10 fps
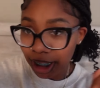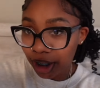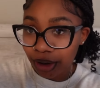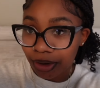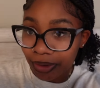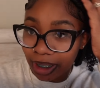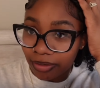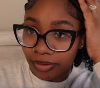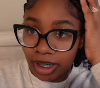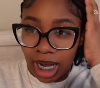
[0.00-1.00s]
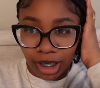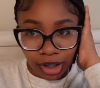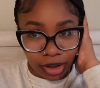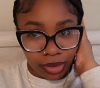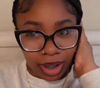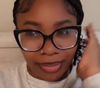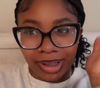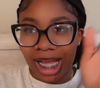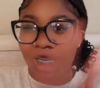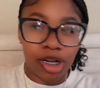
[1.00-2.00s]
They cute or whatever. I
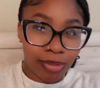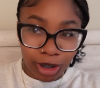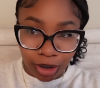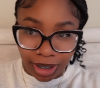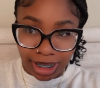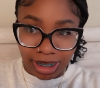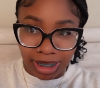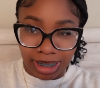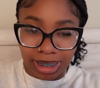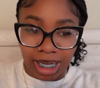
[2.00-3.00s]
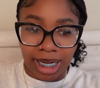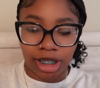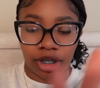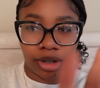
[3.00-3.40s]
normally don't get this size.